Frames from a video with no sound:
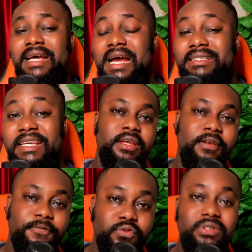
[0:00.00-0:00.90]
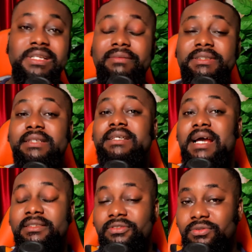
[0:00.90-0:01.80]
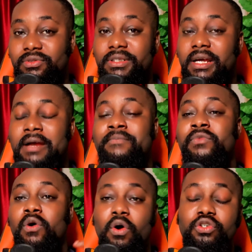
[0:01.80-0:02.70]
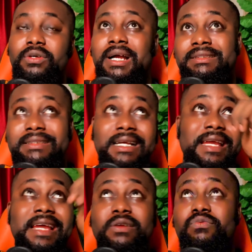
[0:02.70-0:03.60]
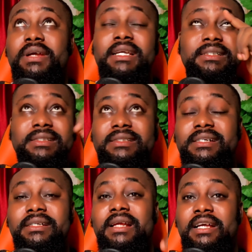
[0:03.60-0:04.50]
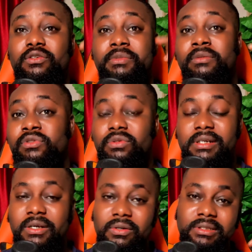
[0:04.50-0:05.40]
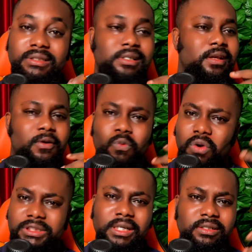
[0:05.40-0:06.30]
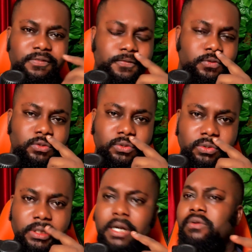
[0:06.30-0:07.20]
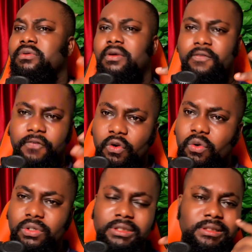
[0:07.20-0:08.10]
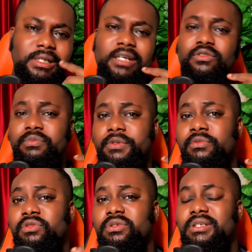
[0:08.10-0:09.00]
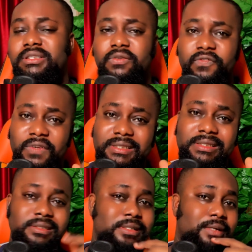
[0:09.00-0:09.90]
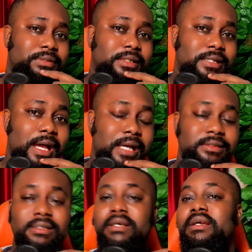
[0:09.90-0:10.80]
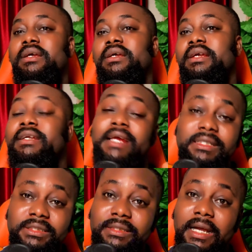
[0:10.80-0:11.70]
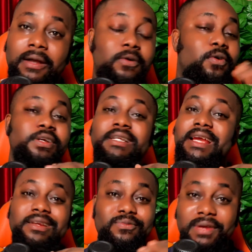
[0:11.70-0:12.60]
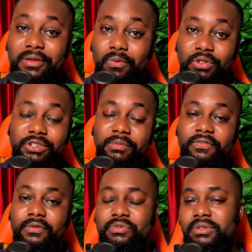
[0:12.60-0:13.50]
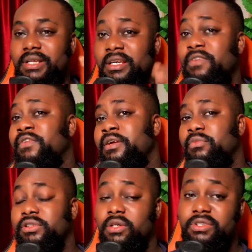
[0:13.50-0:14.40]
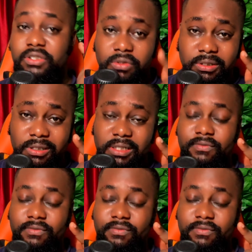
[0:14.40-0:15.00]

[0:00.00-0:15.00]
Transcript: ads, a full Snapchat ads tutorial, or you can check anywhere in the screen and you'll be able to click on it, watch out the full tutorial, follow it, and you'll be able to create your first Snapchat ads in Nigeria or in anywhere you're watching me from. So thank you very much. I'll see you on the next